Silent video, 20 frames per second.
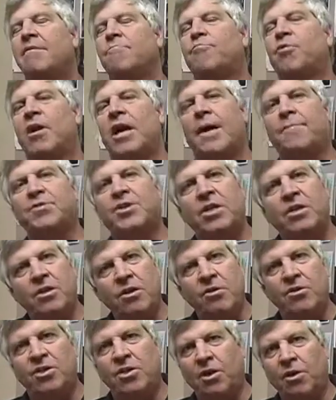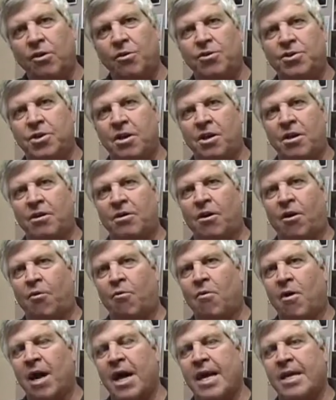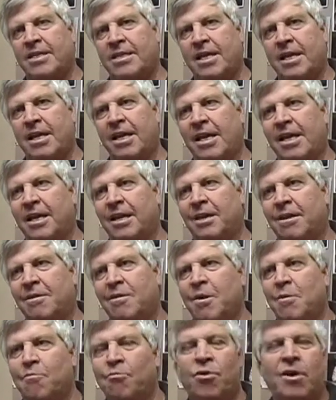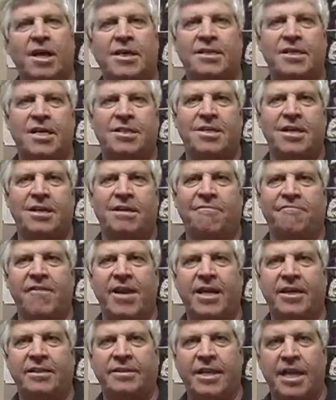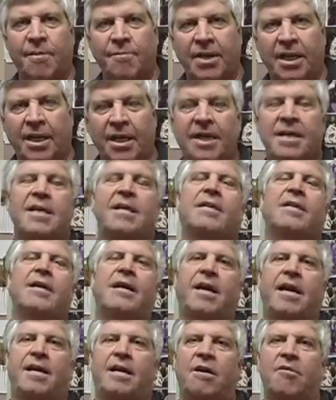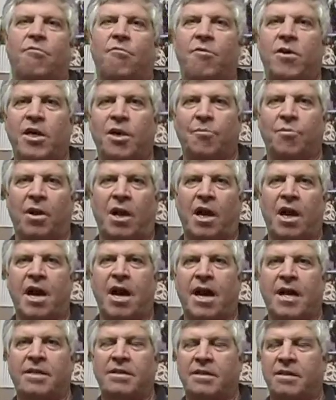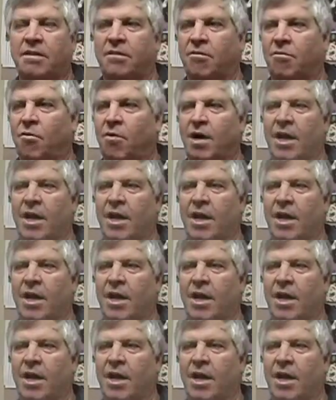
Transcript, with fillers: Perhaps a new solution arising in processing the Veil Nebula that I can reapply to